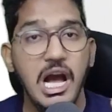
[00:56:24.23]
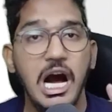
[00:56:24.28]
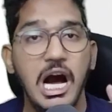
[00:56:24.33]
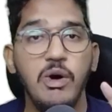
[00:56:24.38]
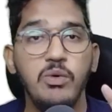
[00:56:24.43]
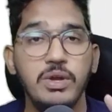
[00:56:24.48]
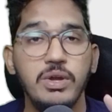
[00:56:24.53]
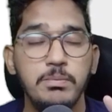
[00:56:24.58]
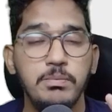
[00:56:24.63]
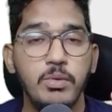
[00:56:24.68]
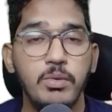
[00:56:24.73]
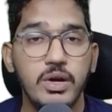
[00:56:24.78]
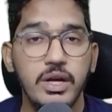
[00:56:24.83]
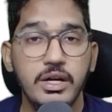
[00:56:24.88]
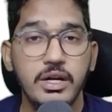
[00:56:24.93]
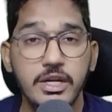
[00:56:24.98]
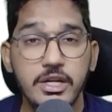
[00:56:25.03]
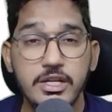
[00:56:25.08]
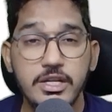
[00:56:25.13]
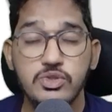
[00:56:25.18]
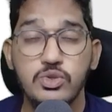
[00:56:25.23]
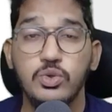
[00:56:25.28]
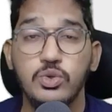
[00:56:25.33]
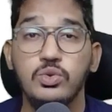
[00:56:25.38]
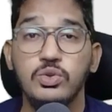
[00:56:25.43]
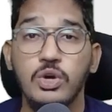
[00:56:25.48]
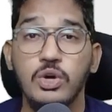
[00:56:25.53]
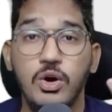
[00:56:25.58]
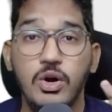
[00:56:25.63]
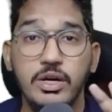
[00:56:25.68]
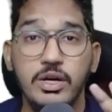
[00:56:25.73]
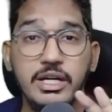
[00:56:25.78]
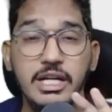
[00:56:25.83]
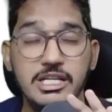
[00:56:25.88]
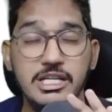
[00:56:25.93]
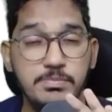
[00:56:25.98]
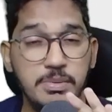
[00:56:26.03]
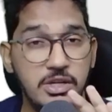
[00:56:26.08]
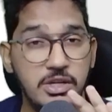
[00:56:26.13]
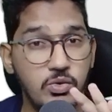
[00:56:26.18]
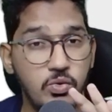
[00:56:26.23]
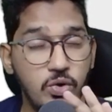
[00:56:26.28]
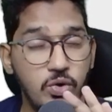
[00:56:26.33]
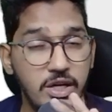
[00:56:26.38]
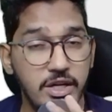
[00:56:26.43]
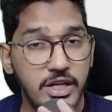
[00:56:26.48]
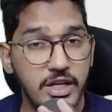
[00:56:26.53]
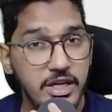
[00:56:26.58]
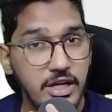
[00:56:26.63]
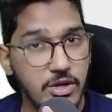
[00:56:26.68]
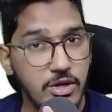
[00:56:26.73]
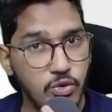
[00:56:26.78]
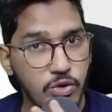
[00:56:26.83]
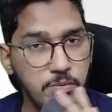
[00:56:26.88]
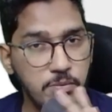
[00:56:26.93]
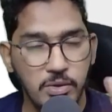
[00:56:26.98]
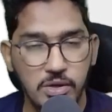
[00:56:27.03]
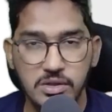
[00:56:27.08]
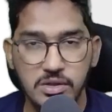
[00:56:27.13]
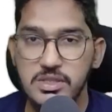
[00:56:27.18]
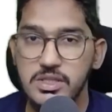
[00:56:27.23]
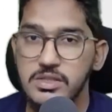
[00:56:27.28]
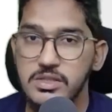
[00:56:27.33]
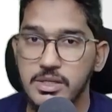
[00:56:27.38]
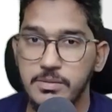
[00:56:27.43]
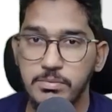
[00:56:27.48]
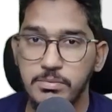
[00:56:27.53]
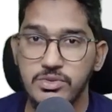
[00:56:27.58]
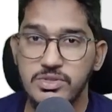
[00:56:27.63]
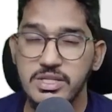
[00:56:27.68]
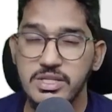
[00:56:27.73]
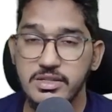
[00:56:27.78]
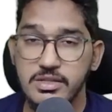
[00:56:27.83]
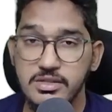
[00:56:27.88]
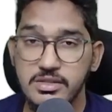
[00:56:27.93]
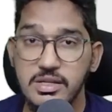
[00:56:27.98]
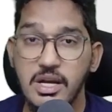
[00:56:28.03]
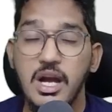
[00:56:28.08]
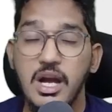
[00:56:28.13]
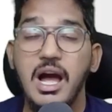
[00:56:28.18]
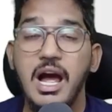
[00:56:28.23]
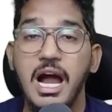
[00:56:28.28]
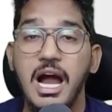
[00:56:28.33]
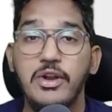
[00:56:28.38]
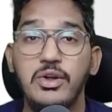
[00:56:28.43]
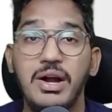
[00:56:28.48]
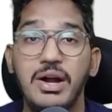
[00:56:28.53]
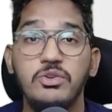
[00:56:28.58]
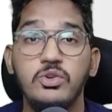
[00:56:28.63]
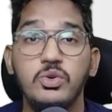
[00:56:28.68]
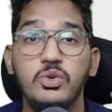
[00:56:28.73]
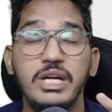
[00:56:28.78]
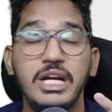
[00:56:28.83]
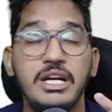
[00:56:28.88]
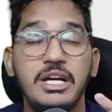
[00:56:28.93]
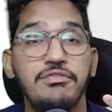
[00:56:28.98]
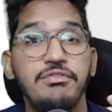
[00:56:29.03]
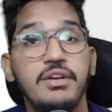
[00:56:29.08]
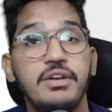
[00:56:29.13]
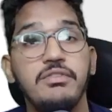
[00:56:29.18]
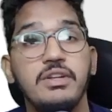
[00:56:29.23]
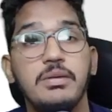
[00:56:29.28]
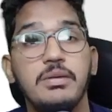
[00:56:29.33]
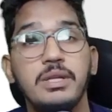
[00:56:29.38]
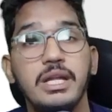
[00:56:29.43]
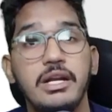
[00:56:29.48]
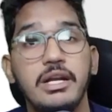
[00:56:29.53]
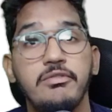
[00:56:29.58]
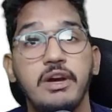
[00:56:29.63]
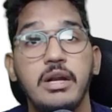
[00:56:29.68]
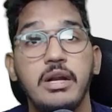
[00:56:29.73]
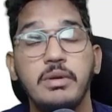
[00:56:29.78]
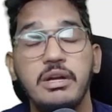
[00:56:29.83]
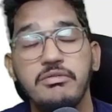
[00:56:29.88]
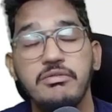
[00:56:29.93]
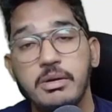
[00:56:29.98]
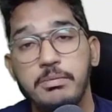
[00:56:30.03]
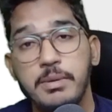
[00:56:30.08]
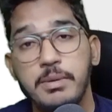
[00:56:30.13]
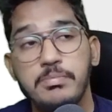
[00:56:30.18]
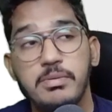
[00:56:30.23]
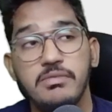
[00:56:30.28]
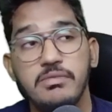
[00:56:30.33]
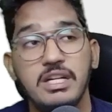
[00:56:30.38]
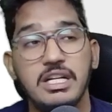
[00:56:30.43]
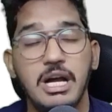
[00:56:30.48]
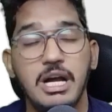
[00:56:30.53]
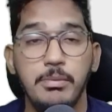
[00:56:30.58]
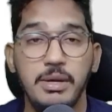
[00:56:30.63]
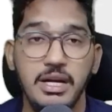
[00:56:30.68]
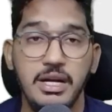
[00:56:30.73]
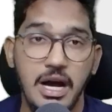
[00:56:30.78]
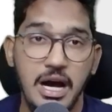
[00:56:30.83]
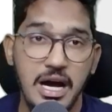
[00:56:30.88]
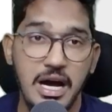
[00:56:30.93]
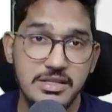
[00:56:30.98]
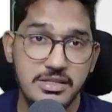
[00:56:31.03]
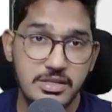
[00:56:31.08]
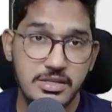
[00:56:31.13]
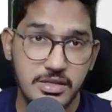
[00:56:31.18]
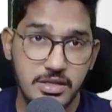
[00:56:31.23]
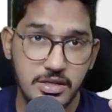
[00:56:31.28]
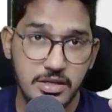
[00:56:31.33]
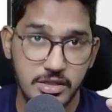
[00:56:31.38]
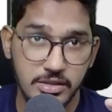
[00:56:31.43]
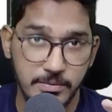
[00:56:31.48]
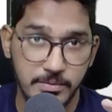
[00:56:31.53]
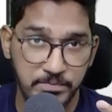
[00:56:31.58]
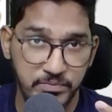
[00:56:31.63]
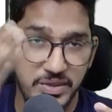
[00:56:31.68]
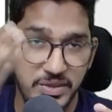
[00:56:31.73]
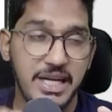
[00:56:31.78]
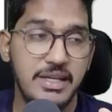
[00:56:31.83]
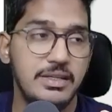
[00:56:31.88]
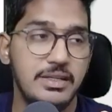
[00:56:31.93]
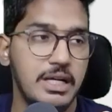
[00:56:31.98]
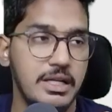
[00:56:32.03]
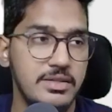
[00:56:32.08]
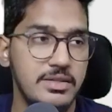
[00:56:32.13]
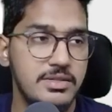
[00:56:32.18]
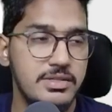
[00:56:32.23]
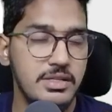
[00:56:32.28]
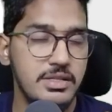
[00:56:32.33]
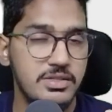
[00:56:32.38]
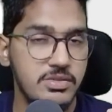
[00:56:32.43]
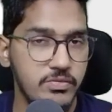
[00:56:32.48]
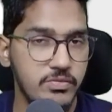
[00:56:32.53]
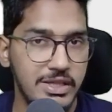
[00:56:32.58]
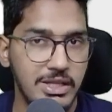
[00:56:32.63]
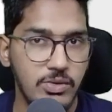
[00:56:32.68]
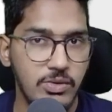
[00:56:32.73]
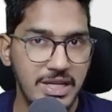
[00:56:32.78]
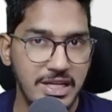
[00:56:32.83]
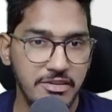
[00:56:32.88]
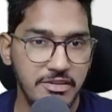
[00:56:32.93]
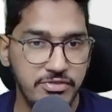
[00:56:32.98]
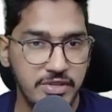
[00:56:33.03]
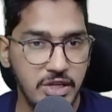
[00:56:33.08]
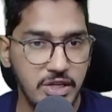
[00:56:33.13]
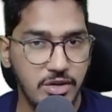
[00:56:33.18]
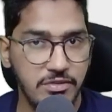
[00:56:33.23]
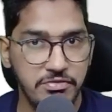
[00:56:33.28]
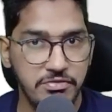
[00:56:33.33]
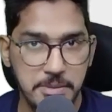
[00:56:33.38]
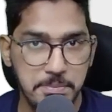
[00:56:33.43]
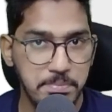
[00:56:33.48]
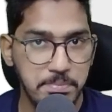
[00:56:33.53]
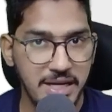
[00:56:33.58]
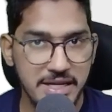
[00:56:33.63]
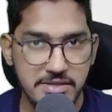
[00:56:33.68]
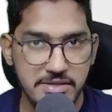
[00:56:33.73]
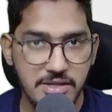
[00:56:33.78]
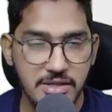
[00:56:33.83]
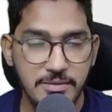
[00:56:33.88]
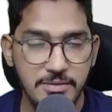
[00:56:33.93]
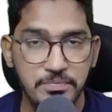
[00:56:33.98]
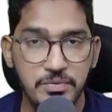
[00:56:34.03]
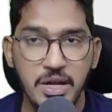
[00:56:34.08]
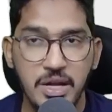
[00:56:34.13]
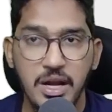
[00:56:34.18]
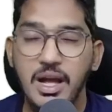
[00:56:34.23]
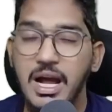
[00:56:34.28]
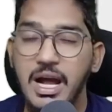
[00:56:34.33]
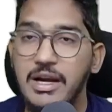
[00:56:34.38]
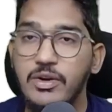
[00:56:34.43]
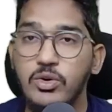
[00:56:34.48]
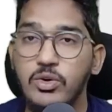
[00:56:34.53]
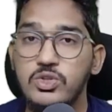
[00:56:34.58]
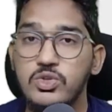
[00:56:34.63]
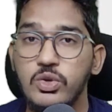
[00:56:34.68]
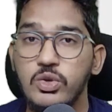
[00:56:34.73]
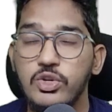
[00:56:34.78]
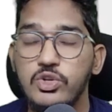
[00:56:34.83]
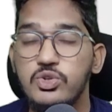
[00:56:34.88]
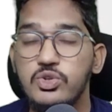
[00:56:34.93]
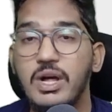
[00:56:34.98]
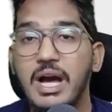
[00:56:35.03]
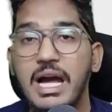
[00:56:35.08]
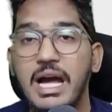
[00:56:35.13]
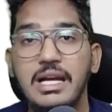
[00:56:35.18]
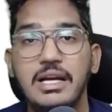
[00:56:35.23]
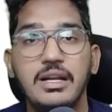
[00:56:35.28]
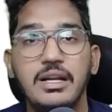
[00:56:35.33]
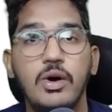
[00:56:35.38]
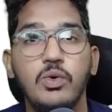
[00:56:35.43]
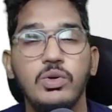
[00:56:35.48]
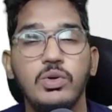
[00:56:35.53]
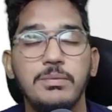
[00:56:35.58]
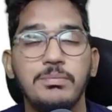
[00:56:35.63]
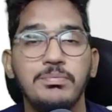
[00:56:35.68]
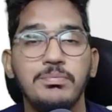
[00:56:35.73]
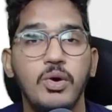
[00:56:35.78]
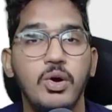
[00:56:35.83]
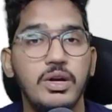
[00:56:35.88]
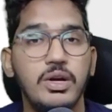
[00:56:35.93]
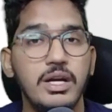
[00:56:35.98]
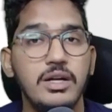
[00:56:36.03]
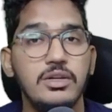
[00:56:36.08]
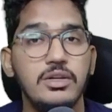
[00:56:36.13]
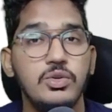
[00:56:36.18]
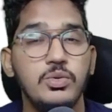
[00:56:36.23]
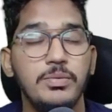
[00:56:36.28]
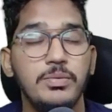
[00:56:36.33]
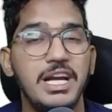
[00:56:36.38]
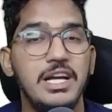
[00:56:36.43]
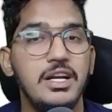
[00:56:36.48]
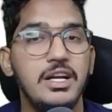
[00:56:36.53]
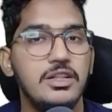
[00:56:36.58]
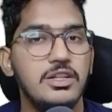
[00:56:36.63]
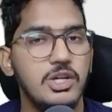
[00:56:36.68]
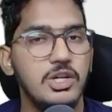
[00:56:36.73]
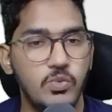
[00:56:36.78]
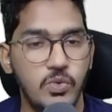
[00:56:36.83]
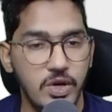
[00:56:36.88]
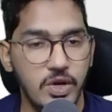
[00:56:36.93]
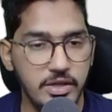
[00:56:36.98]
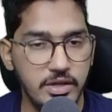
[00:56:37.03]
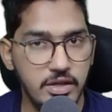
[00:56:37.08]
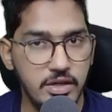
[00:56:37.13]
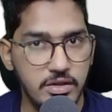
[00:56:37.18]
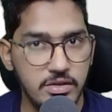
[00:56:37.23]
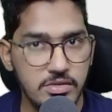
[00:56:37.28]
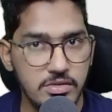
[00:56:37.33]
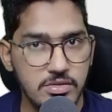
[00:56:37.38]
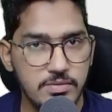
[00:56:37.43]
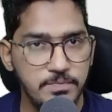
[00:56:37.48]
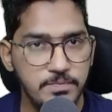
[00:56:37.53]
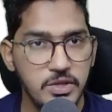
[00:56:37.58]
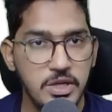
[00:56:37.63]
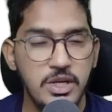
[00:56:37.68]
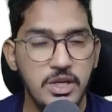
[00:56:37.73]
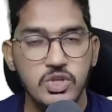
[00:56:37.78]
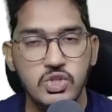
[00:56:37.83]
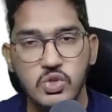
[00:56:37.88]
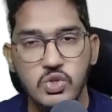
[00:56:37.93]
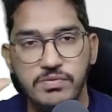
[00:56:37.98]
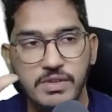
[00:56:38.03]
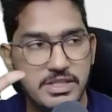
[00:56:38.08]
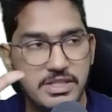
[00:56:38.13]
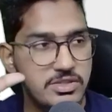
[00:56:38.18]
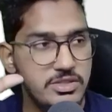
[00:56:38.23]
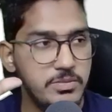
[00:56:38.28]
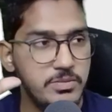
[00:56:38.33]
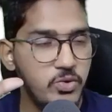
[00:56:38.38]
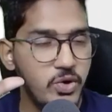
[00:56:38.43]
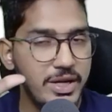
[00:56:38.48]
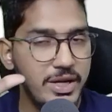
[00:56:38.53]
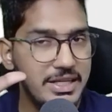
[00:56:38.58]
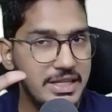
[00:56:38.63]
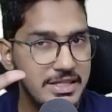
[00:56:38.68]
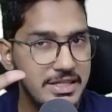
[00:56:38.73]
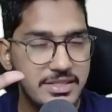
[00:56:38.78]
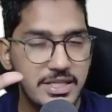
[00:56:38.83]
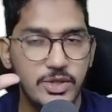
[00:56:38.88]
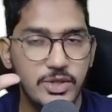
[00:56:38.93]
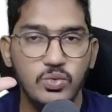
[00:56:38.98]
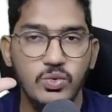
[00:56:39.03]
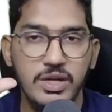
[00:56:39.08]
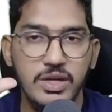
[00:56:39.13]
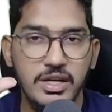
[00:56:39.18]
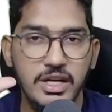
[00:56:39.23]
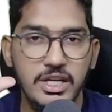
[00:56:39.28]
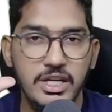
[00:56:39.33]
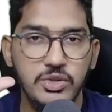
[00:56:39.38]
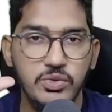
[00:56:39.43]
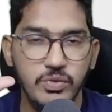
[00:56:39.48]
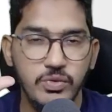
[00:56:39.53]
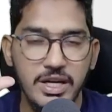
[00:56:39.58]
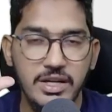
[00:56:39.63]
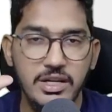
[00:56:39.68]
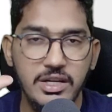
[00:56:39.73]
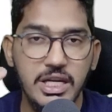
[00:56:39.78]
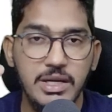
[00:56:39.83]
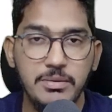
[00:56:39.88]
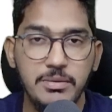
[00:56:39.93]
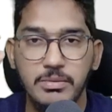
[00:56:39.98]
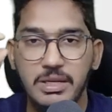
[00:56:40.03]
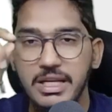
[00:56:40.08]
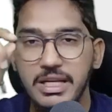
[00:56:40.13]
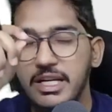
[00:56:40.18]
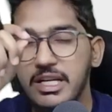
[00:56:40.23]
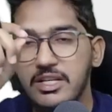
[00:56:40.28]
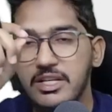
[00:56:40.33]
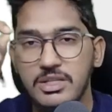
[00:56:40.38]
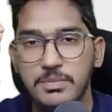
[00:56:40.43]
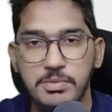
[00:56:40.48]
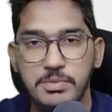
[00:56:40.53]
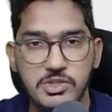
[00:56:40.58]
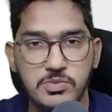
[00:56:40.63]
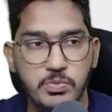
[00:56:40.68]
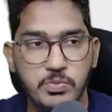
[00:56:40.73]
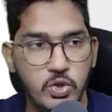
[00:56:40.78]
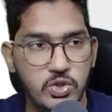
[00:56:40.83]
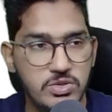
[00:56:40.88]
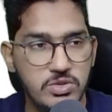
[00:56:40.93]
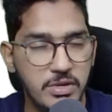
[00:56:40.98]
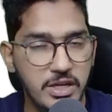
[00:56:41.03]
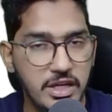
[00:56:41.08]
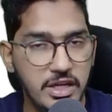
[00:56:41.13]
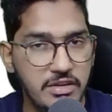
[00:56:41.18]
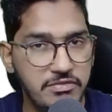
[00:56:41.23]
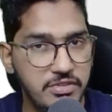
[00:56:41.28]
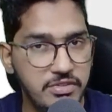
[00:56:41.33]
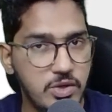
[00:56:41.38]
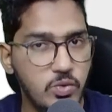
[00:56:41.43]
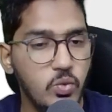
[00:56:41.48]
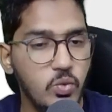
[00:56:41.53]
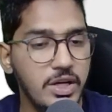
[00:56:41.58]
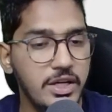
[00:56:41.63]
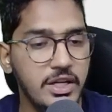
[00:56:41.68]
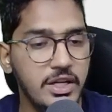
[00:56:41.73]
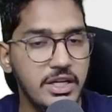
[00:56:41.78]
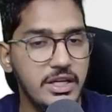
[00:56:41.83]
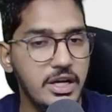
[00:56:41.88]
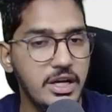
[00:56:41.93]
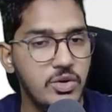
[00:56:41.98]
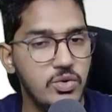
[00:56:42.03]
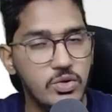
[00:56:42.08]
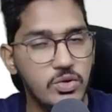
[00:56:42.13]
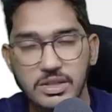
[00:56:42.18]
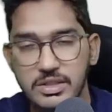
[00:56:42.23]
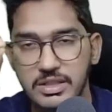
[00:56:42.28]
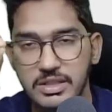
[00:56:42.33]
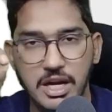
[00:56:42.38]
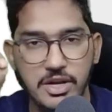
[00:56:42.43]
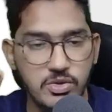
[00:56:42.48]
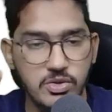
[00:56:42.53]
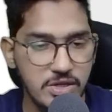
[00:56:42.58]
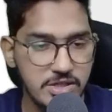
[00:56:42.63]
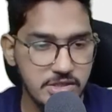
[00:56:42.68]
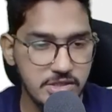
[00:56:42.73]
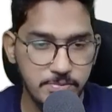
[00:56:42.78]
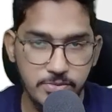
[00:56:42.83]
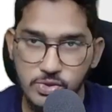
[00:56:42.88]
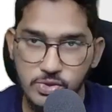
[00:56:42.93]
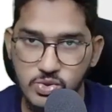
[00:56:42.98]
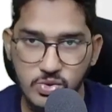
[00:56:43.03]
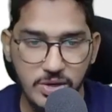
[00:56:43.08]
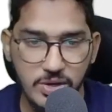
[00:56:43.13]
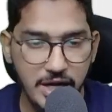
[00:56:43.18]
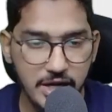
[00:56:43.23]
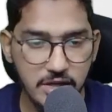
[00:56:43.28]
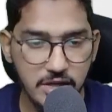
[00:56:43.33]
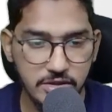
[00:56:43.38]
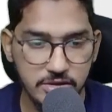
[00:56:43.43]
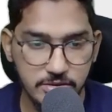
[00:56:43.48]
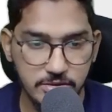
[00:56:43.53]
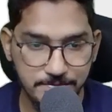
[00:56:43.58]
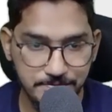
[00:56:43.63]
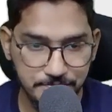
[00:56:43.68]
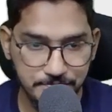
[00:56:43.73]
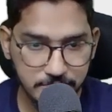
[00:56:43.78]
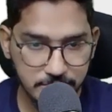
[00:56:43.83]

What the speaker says: how important it is to do the audit as per quality control policies and procedures, and you have to create a favorable environment where people will come and ask their concerns without any fear of reprisal. And also you should highlight how important to maintain the quality is. So first point in SA 220, leadership responsibility for quality control, that you are supposed to write here.